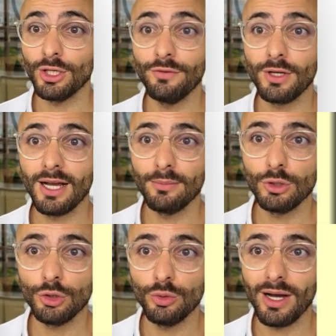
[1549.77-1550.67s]
if you come
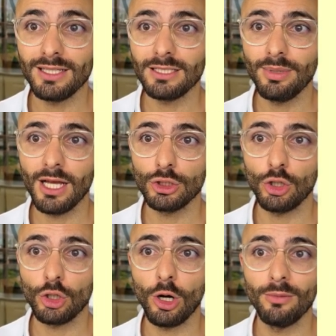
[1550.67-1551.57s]
to
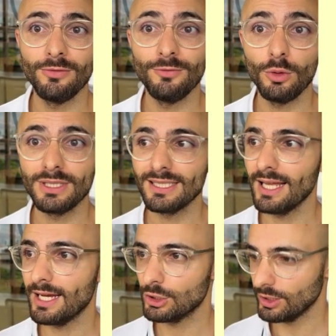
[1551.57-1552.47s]

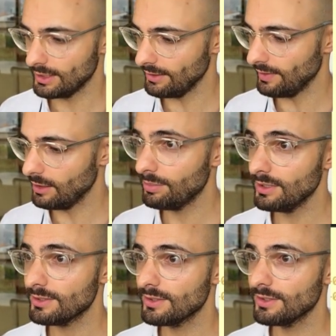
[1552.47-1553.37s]

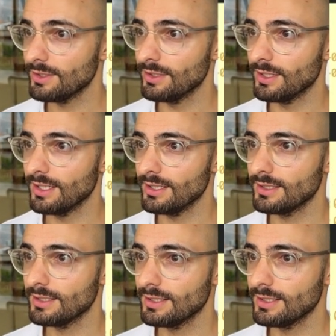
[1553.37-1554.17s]
unsplash.com/developers, all right,